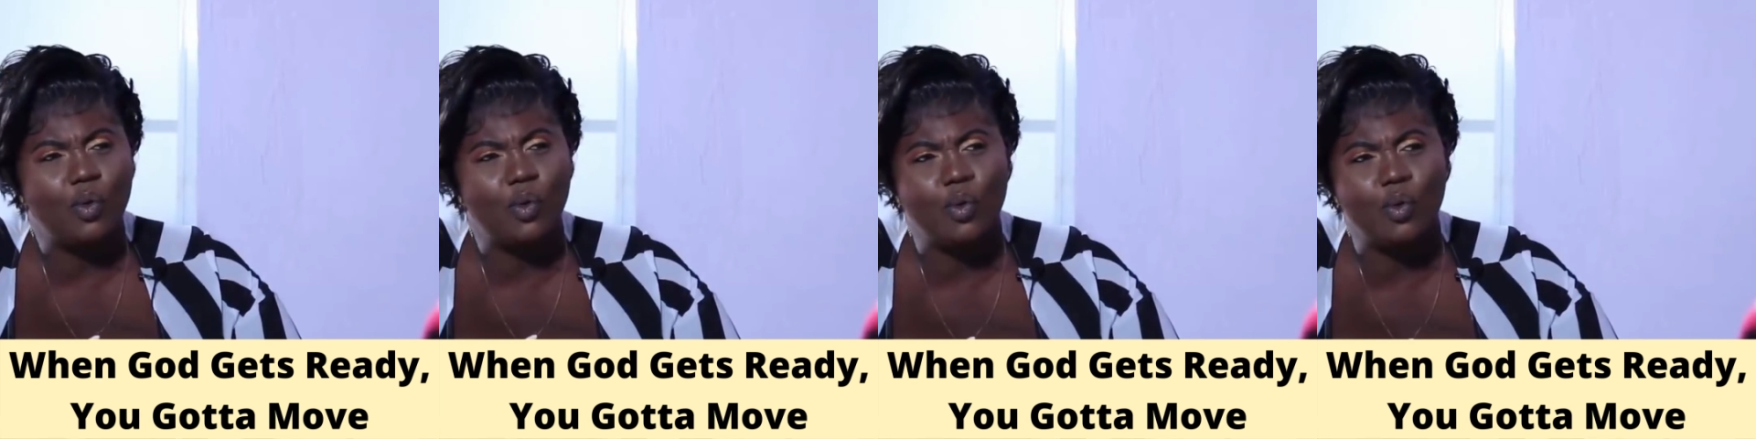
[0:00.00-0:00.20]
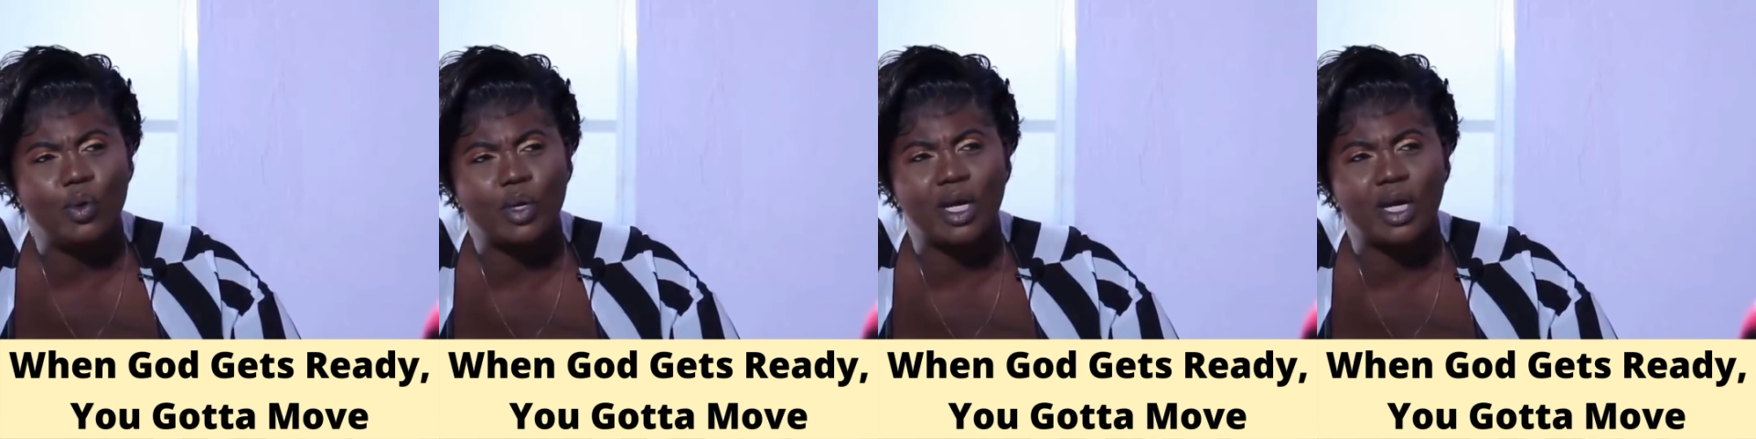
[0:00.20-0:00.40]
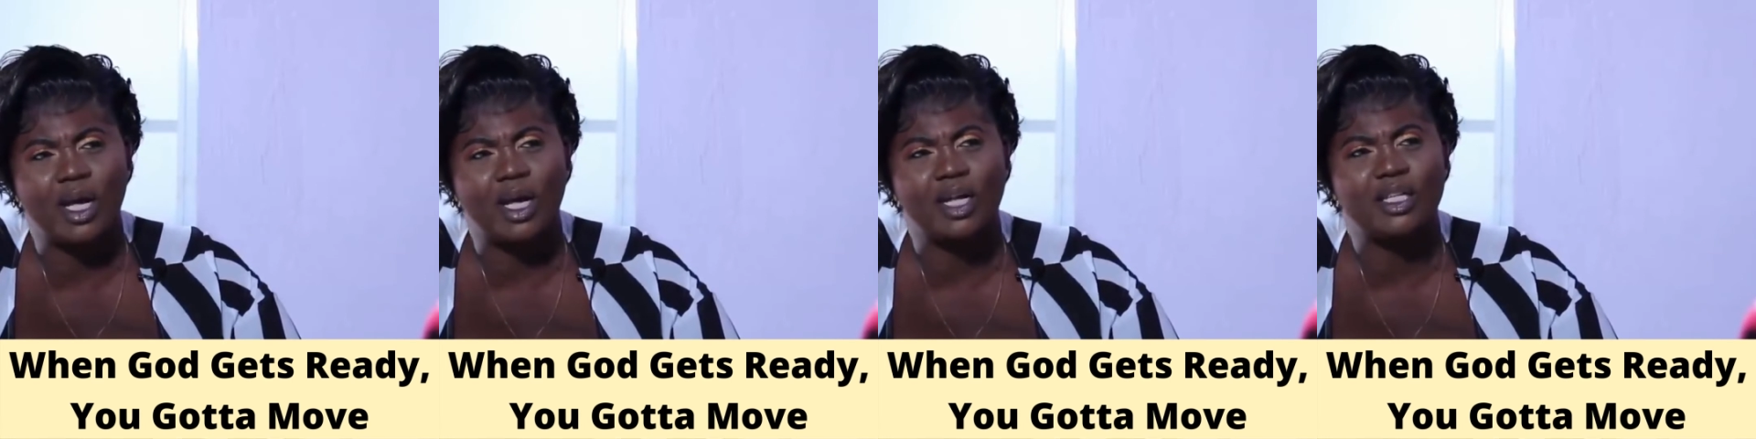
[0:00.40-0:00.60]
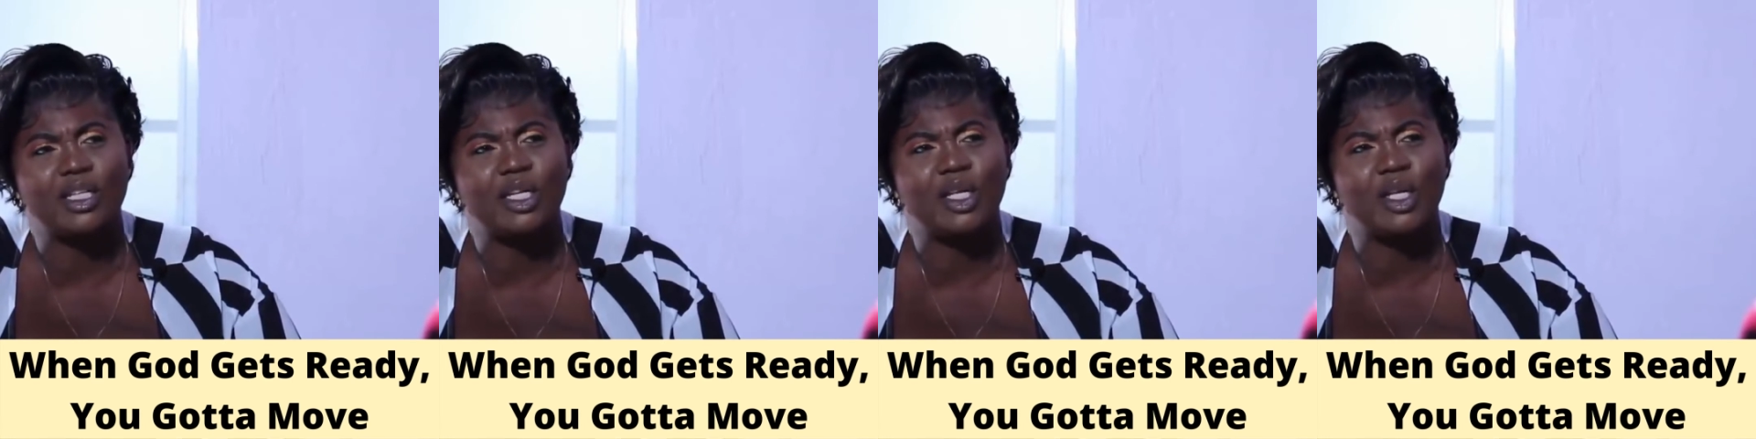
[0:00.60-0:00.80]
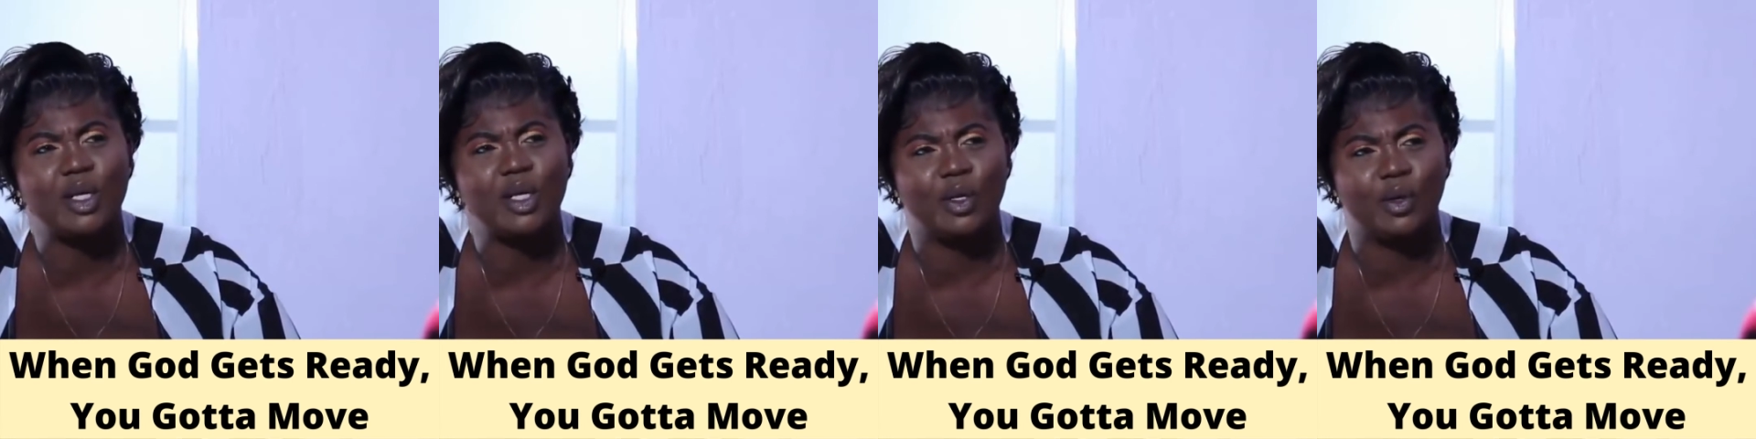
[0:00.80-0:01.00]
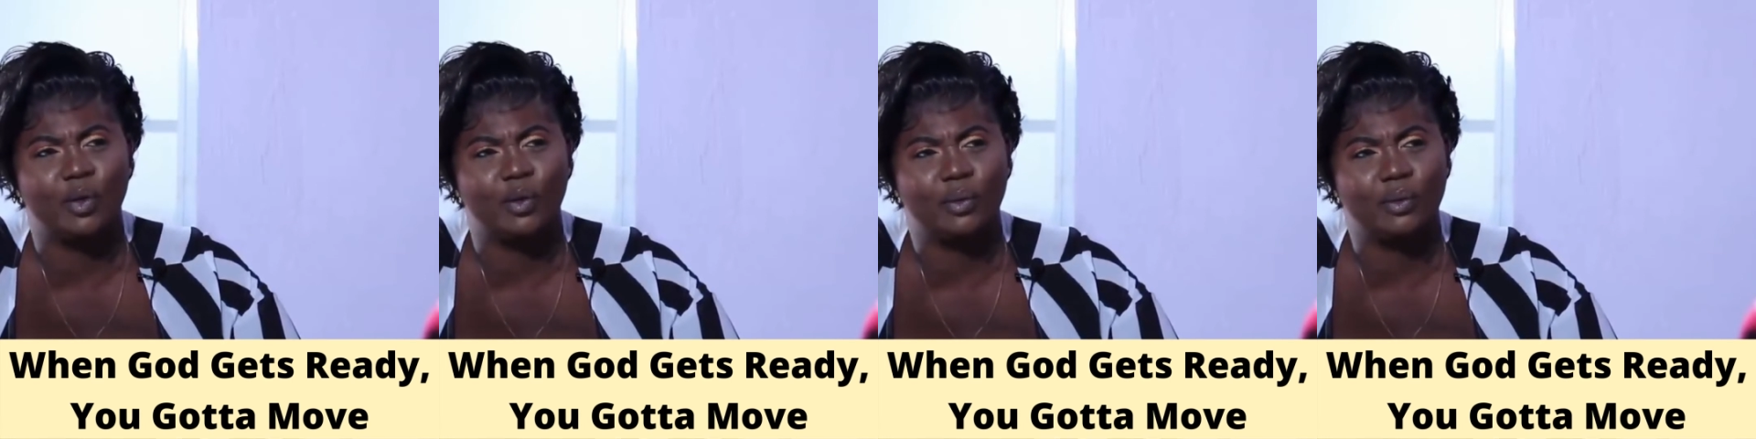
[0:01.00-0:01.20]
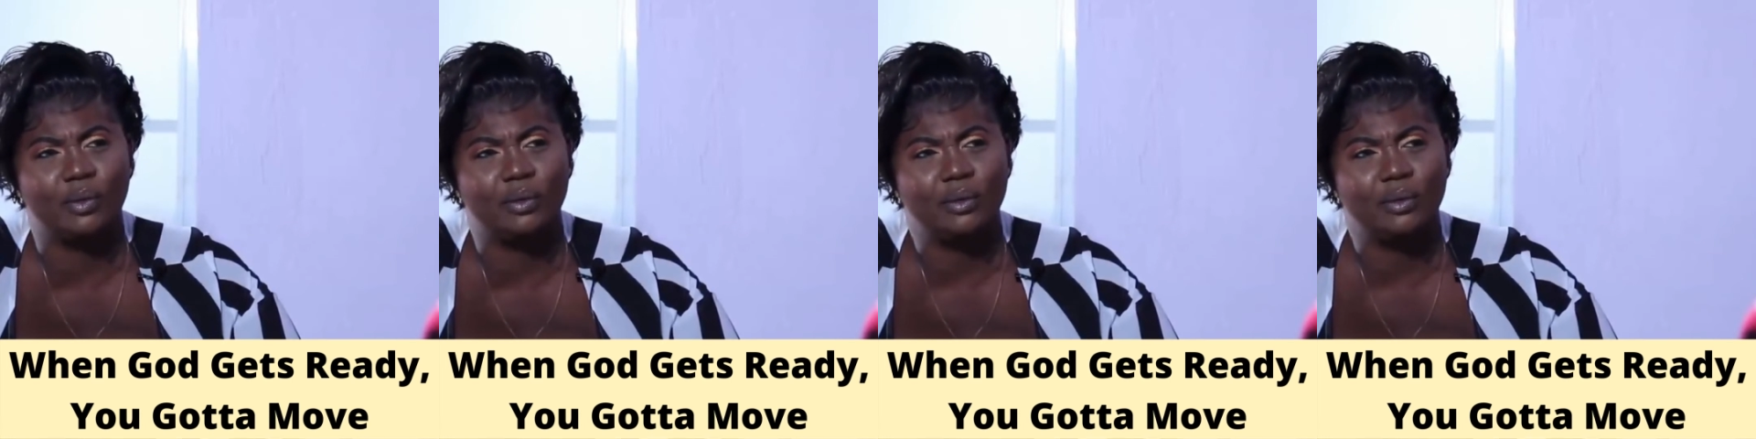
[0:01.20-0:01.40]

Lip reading: who can't hear